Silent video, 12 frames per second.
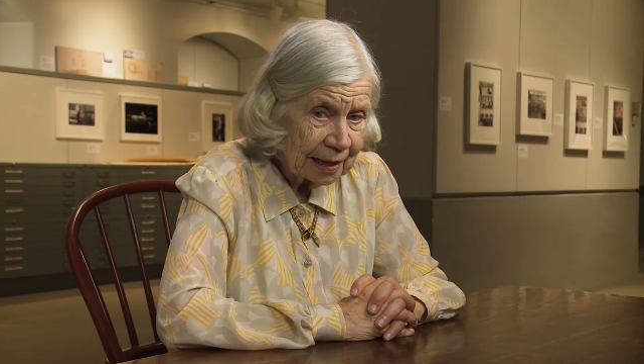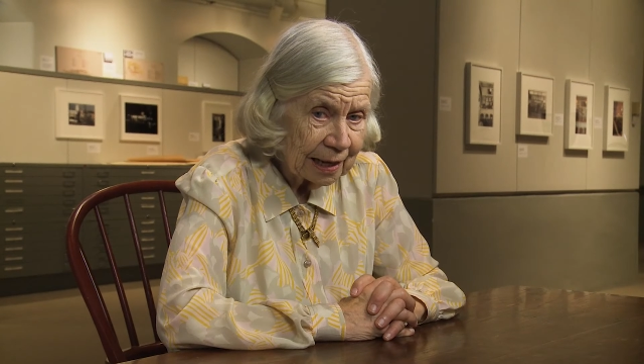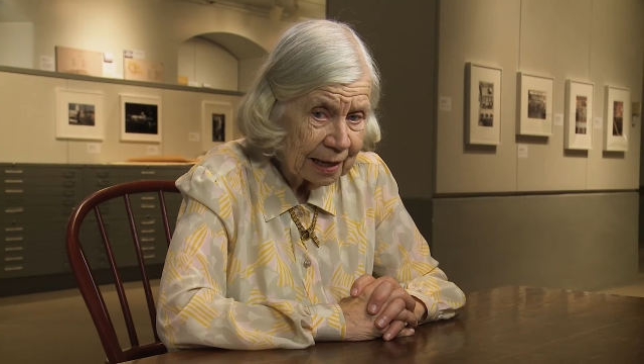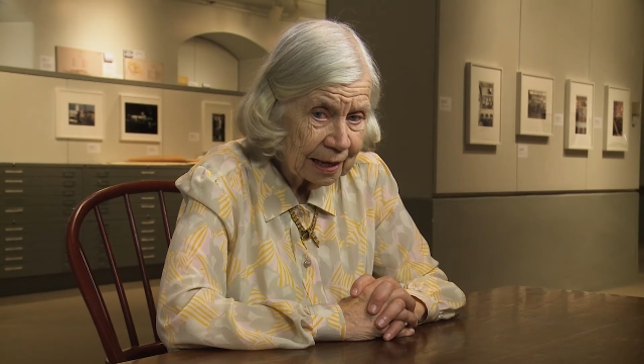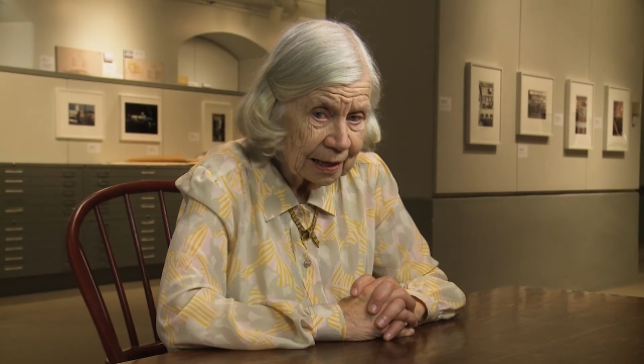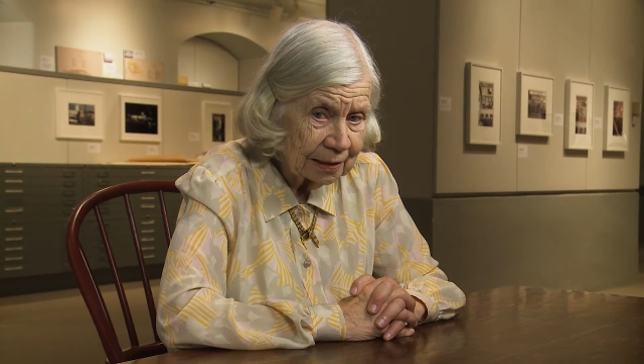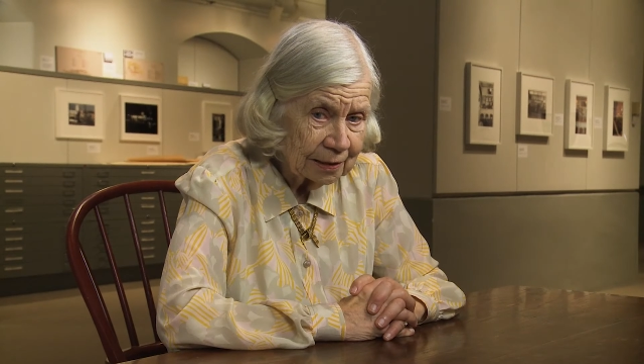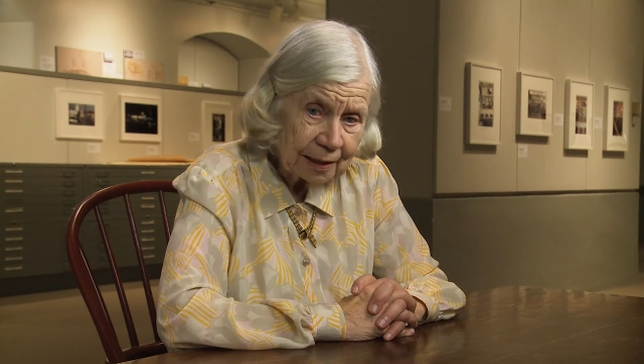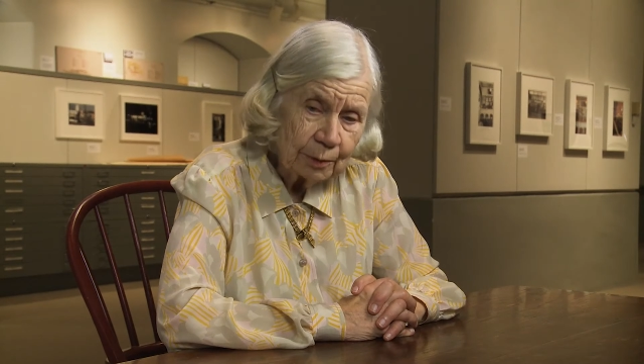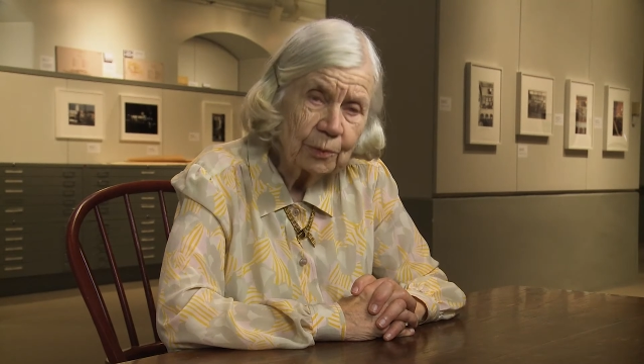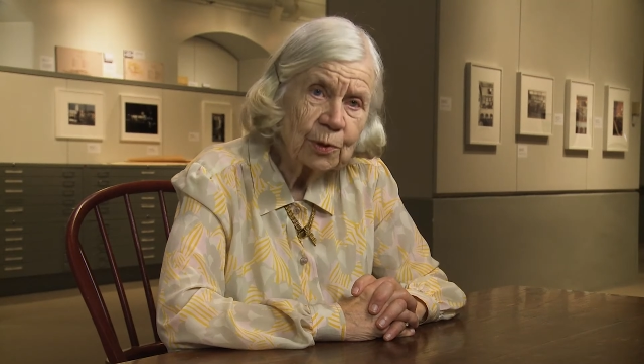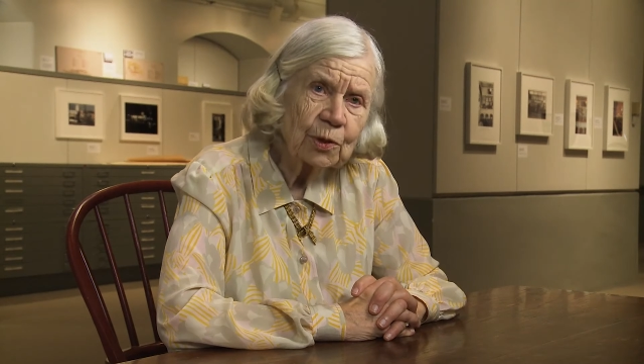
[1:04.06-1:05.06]
And
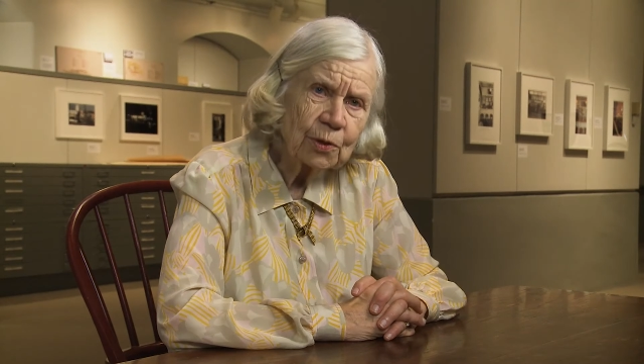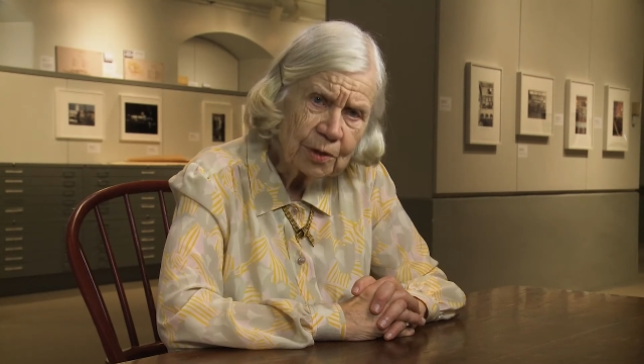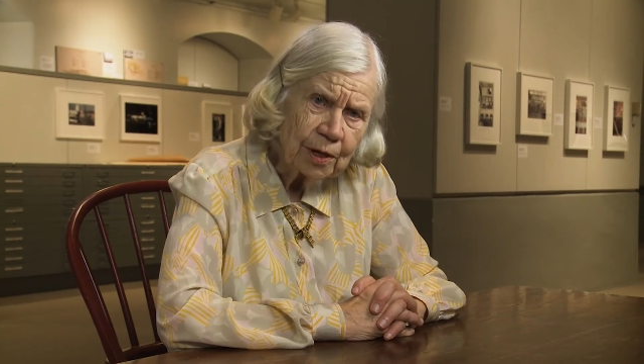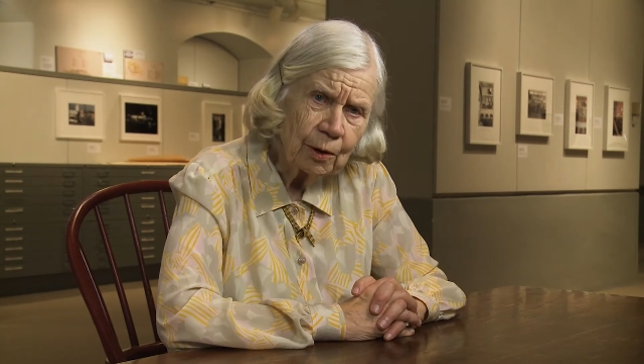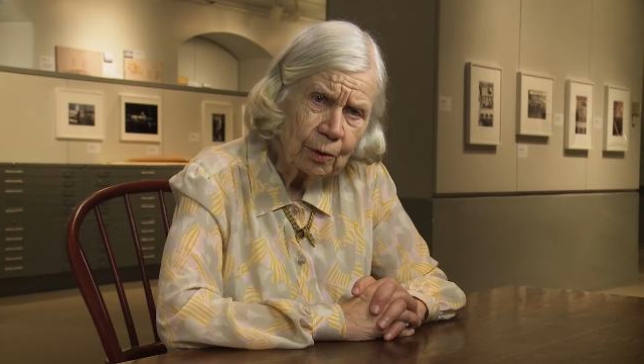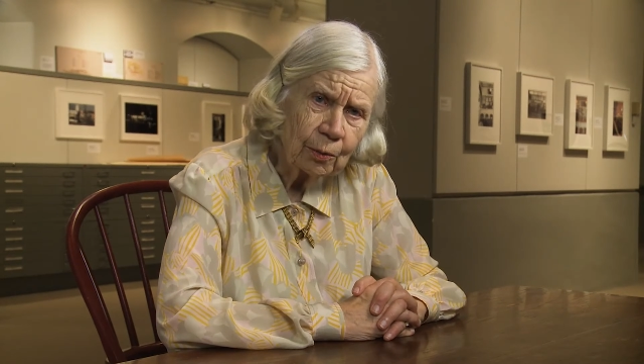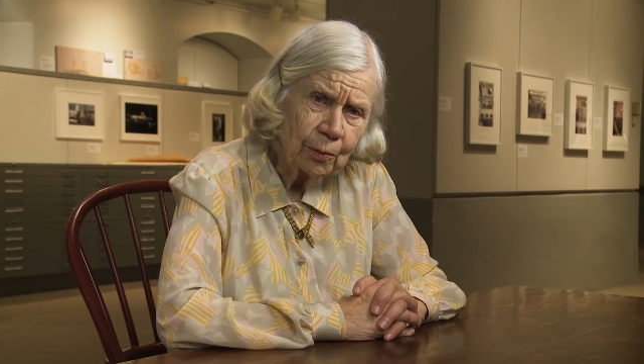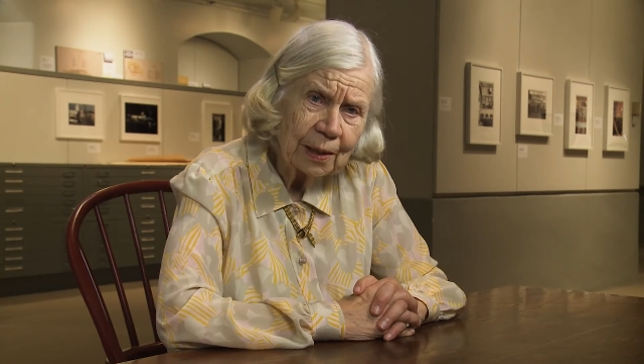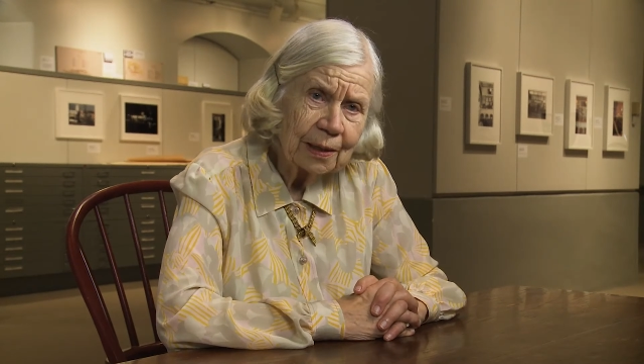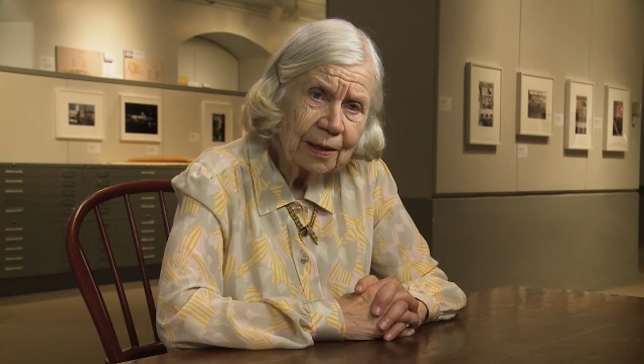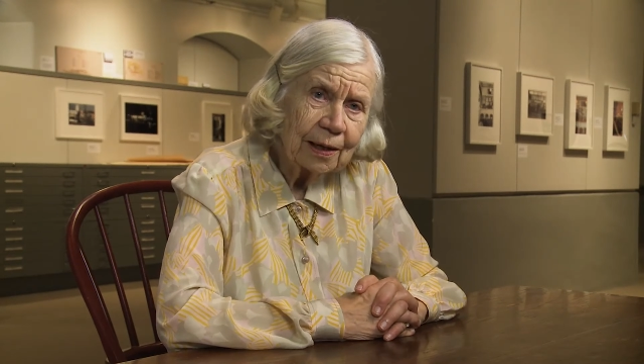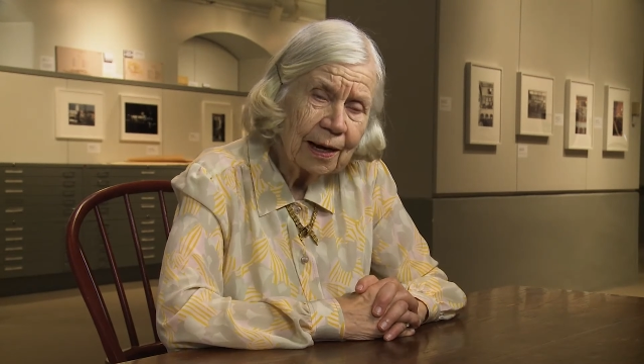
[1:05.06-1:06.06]
it was as though,
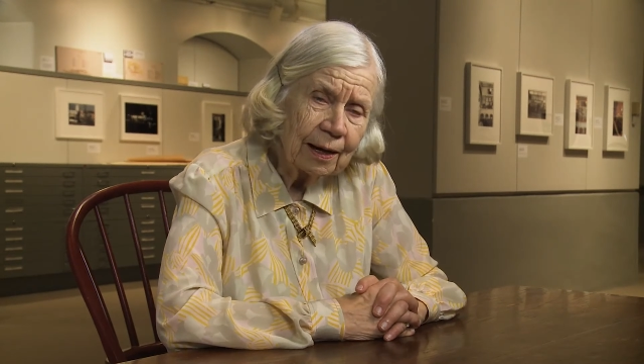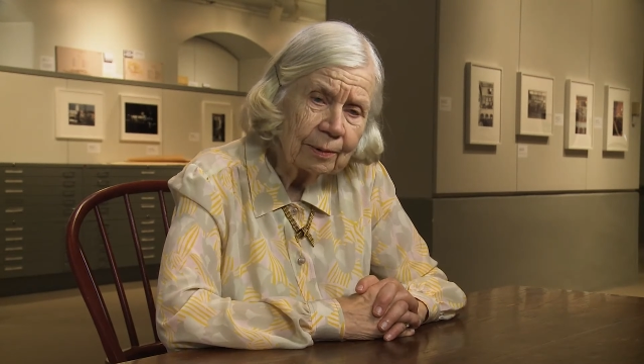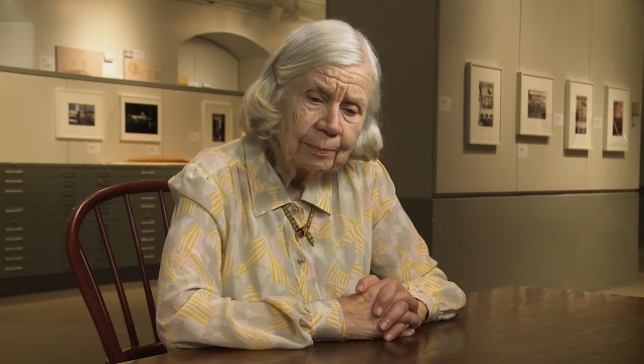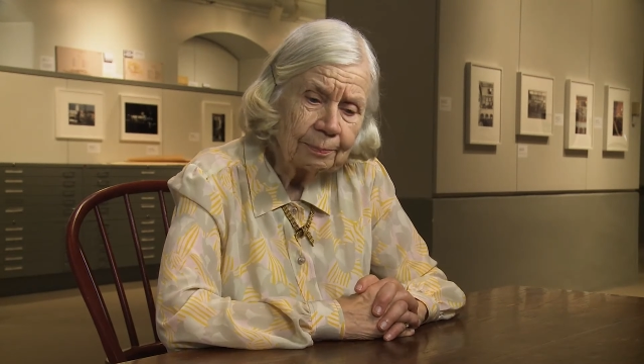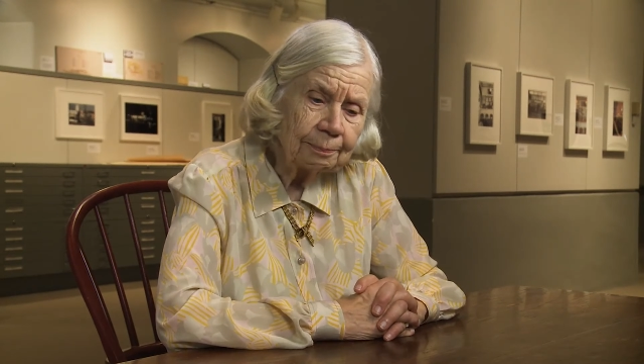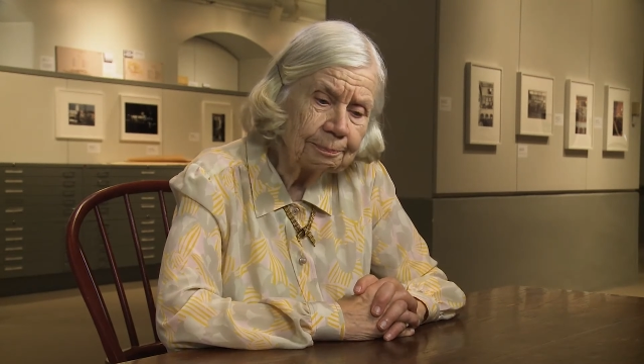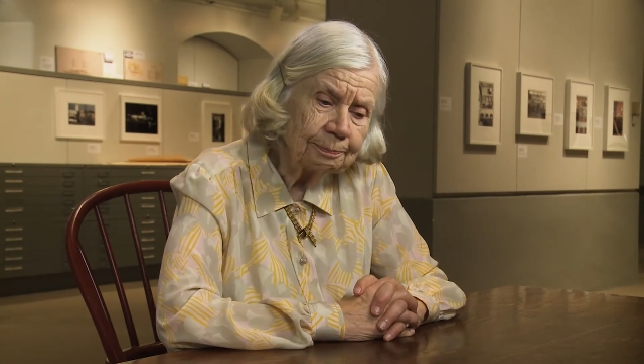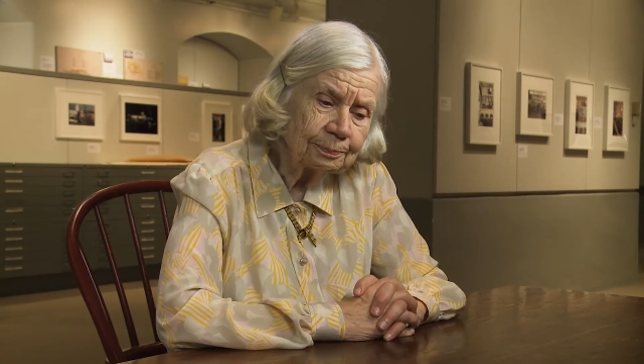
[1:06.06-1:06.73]
um,